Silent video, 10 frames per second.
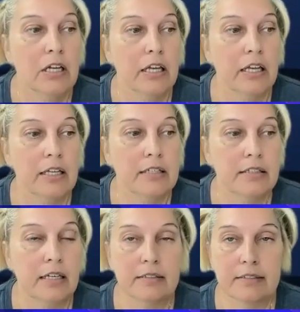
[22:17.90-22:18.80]

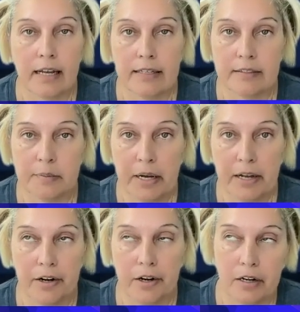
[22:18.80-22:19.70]
is enticed by
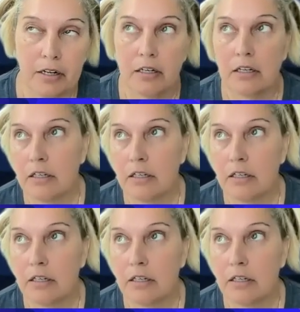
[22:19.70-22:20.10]
her,